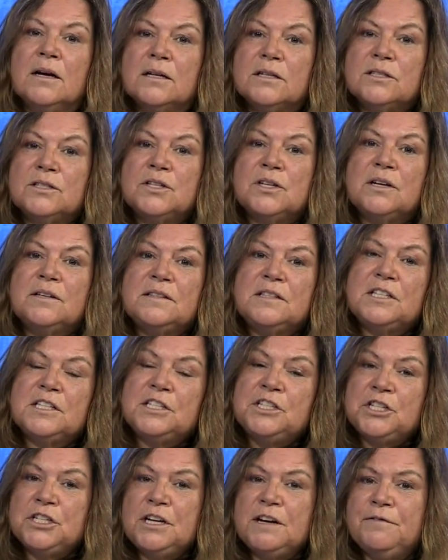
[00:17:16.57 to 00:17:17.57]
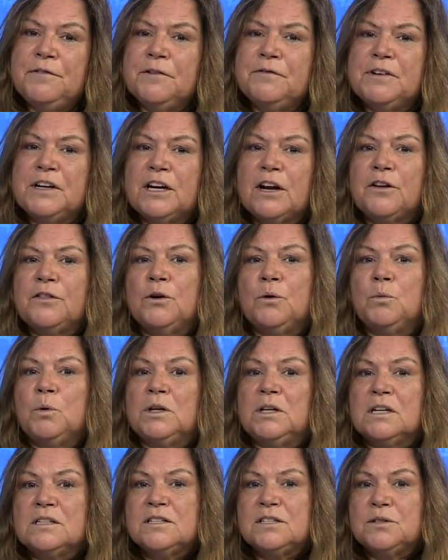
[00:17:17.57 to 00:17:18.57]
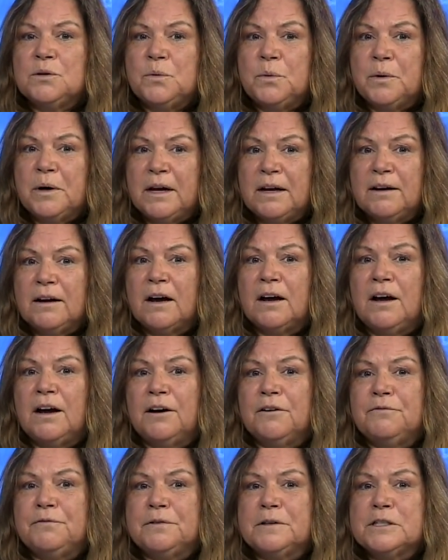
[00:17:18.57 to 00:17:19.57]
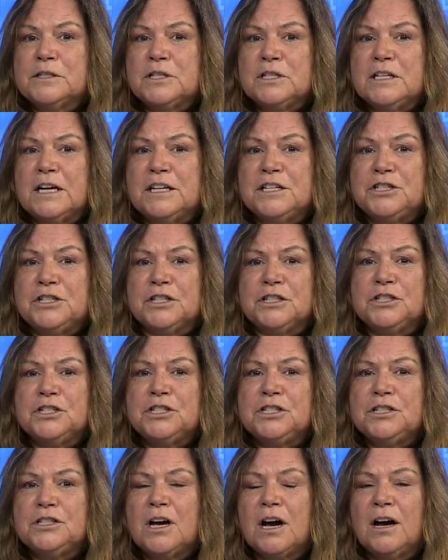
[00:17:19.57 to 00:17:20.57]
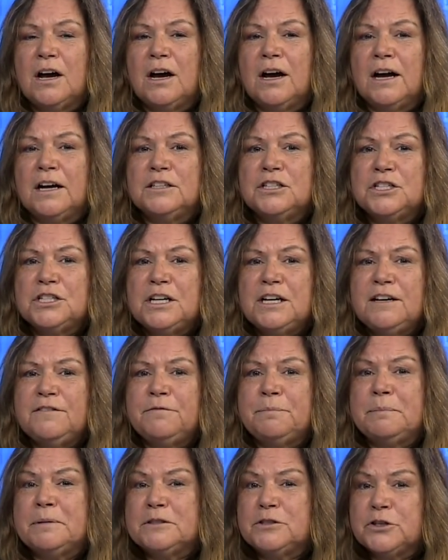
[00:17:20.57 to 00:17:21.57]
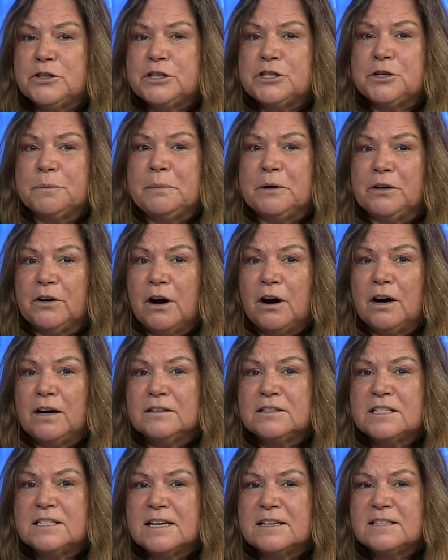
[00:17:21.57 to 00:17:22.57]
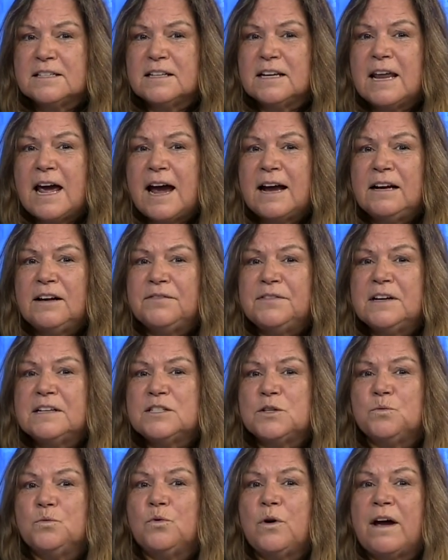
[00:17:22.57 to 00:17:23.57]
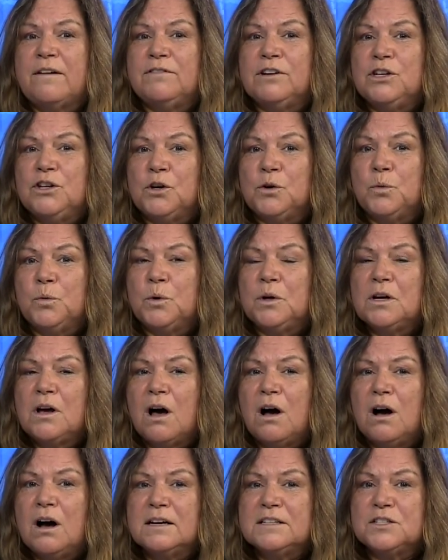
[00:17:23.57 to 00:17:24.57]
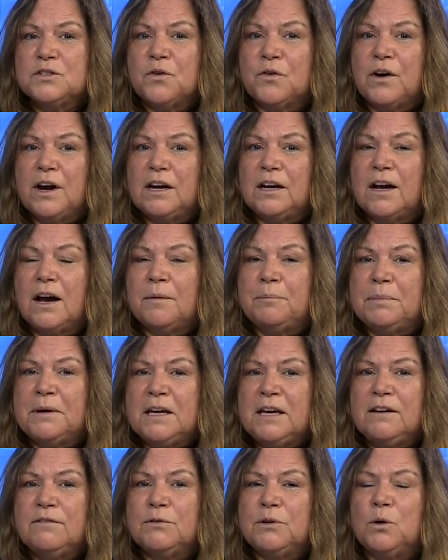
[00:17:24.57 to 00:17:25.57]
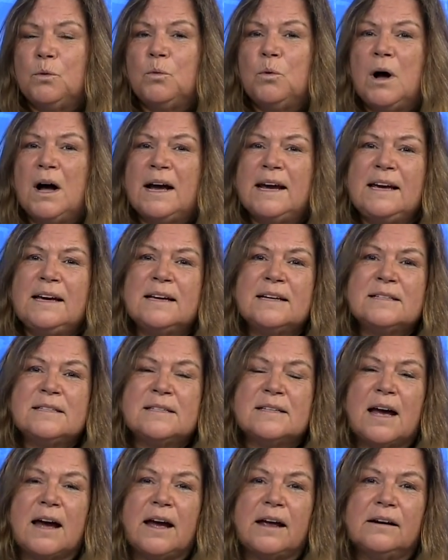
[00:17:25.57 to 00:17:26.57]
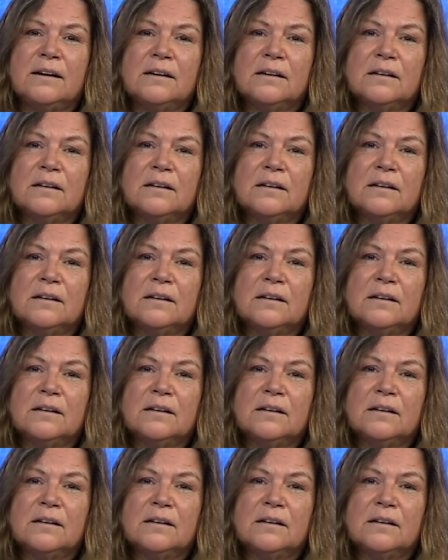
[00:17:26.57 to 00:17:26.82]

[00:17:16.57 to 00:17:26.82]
So the chief of another Wolastoqua First Nation, Chief Patricia Bernard, says the lack of this revenue will cause great upheaval. Why is that?